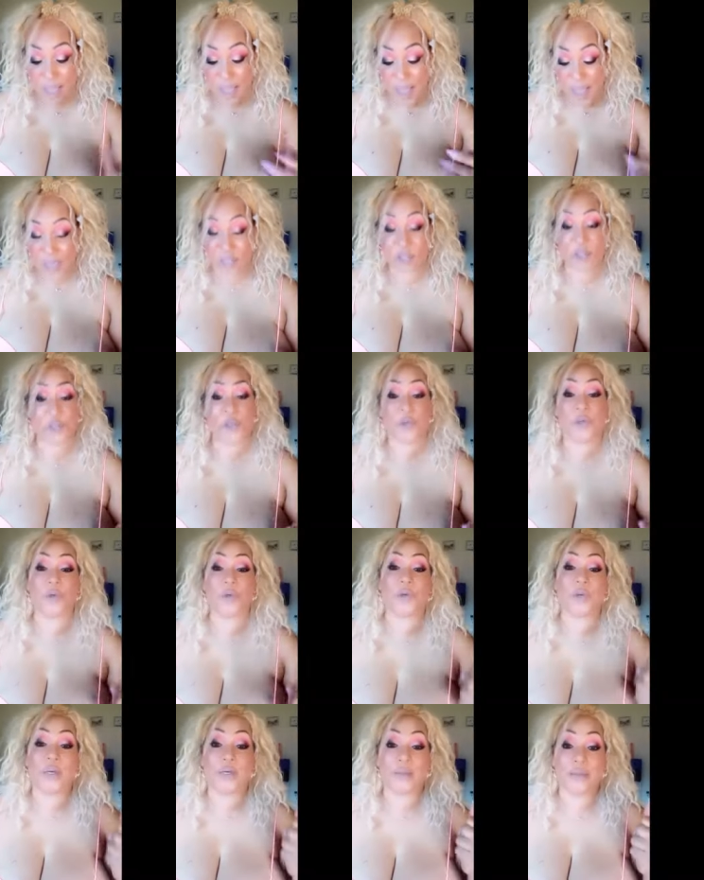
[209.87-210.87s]

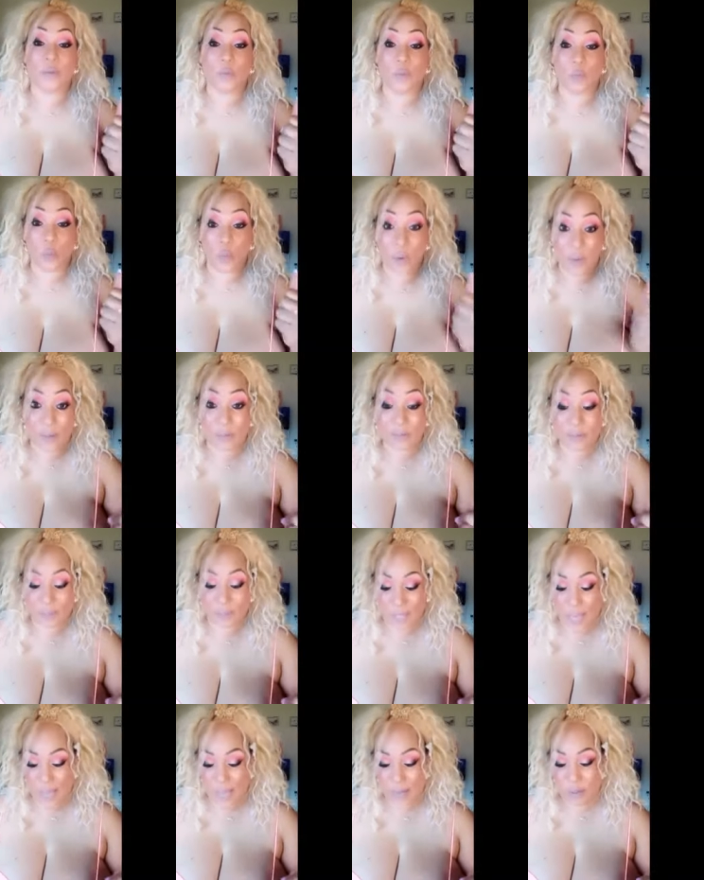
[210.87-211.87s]
actual
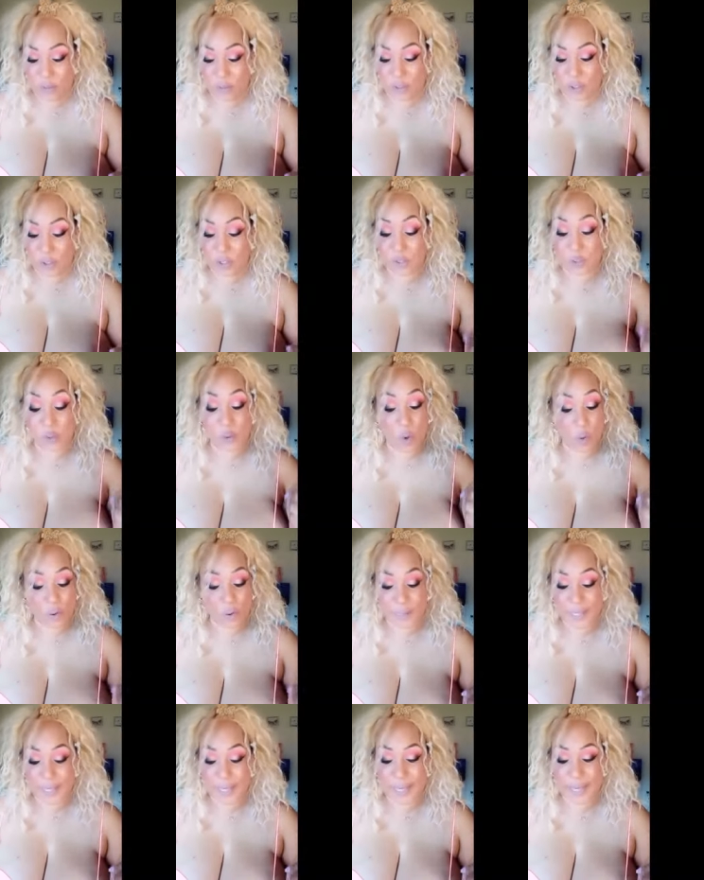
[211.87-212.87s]
website, which is
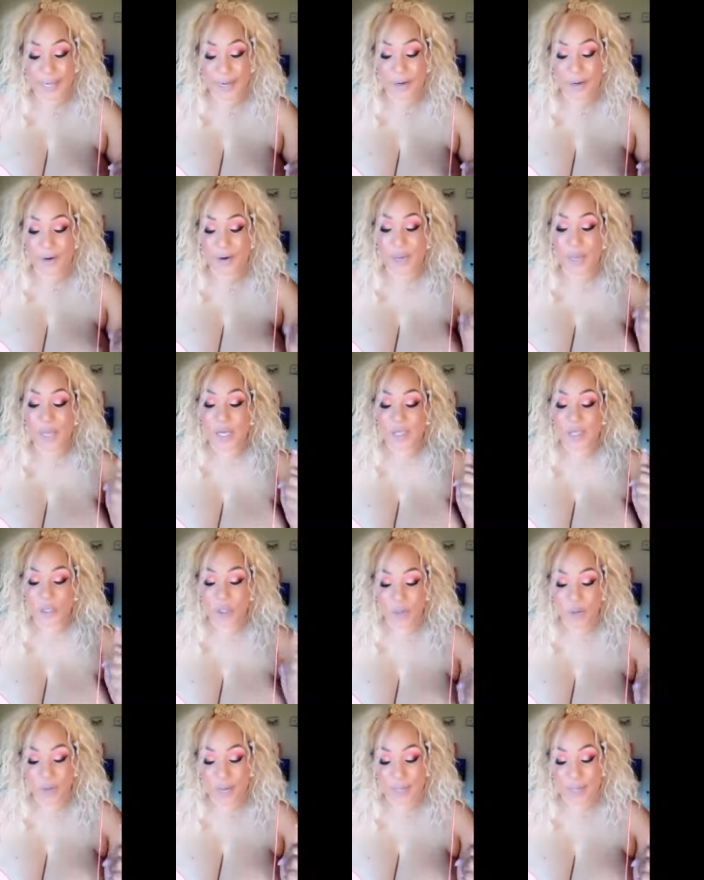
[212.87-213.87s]

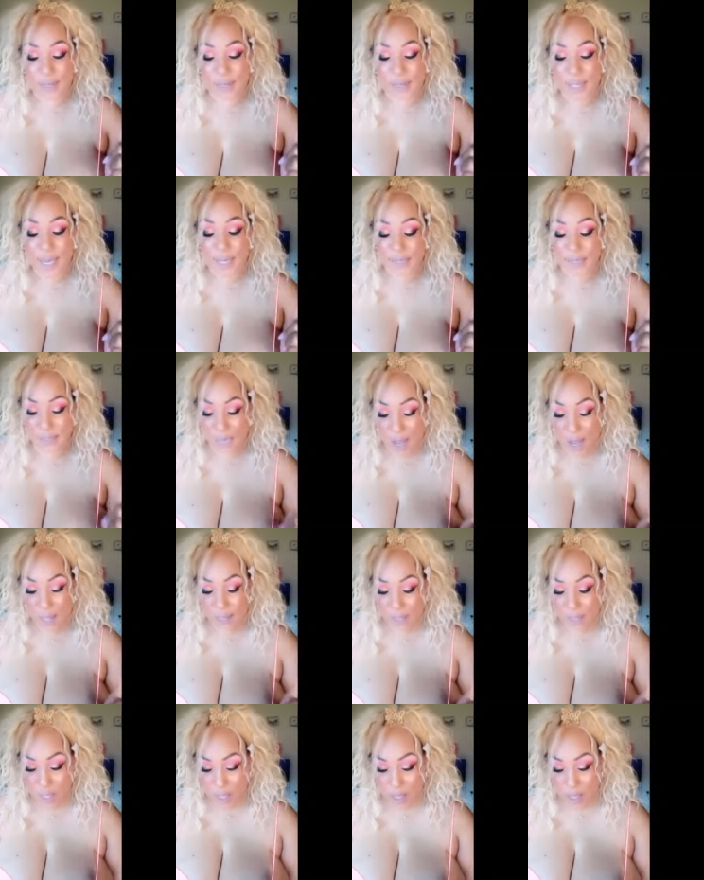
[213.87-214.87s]

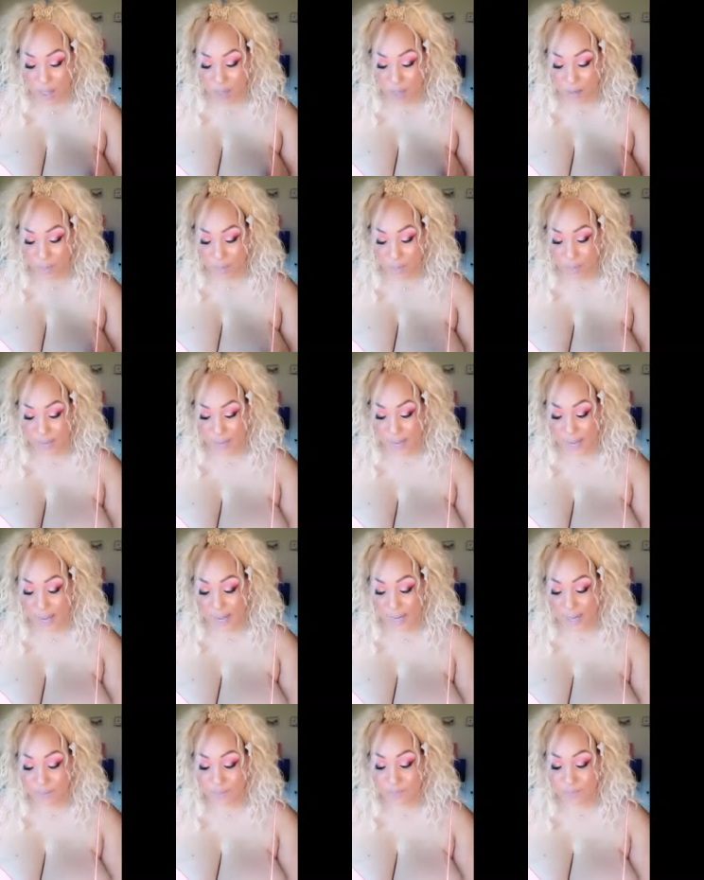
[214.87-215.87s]
GarnierUSA.com.
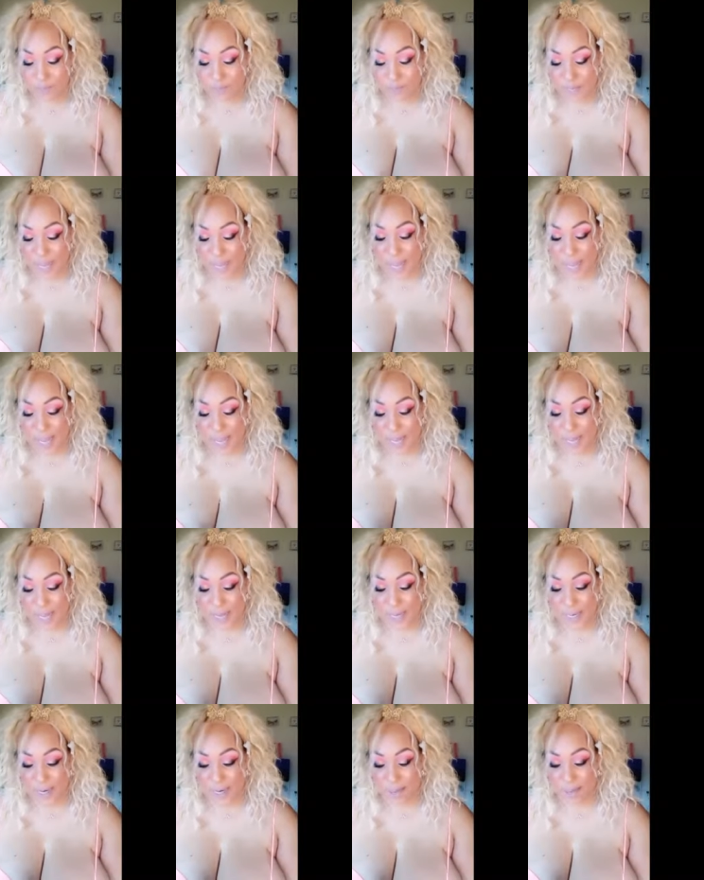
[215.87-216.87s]
Okay.
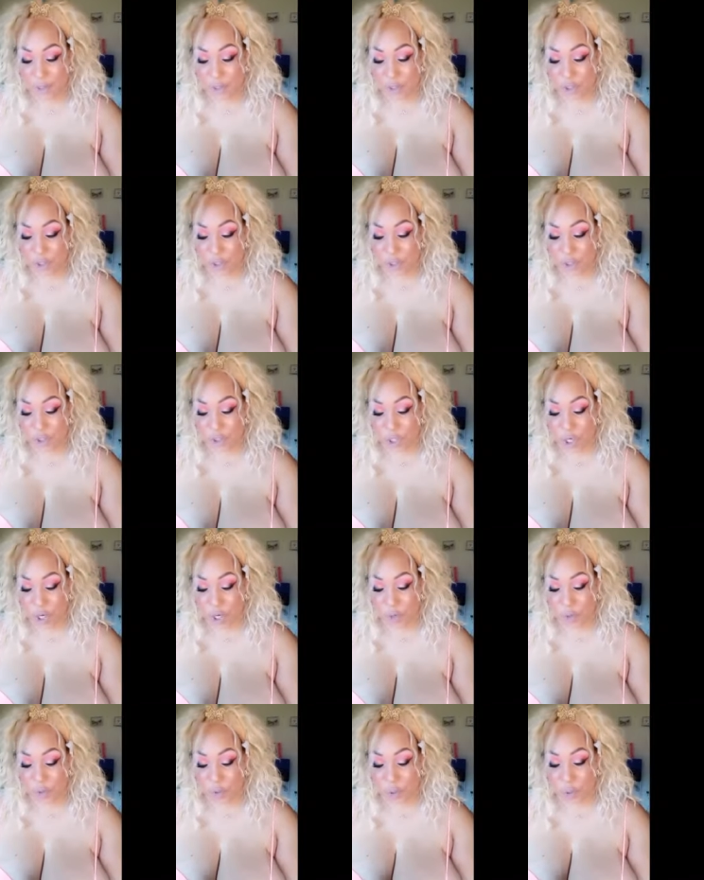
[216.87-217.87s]
And I'm going to
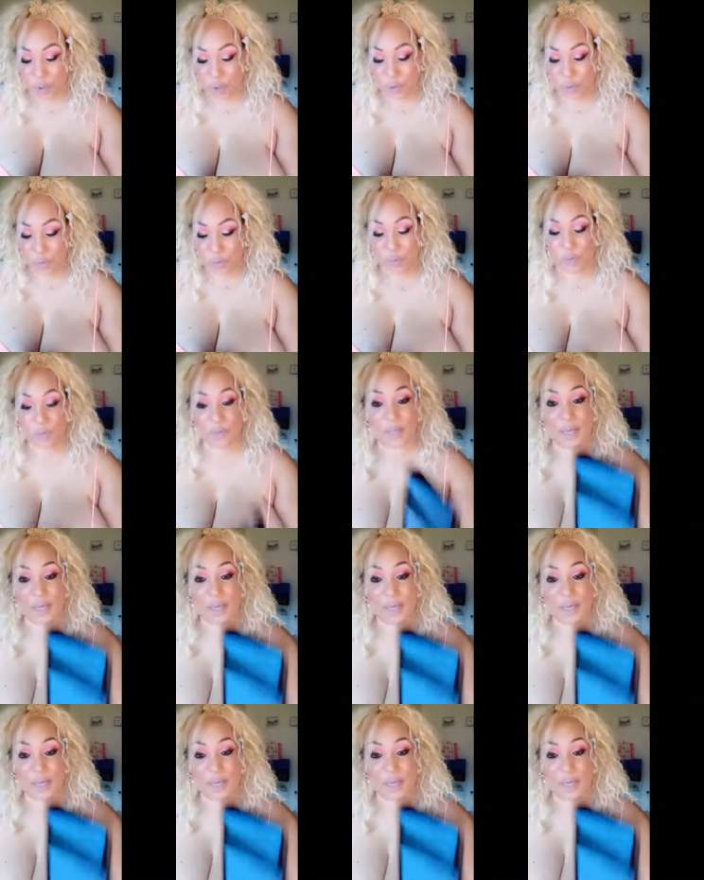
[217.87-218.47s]
show you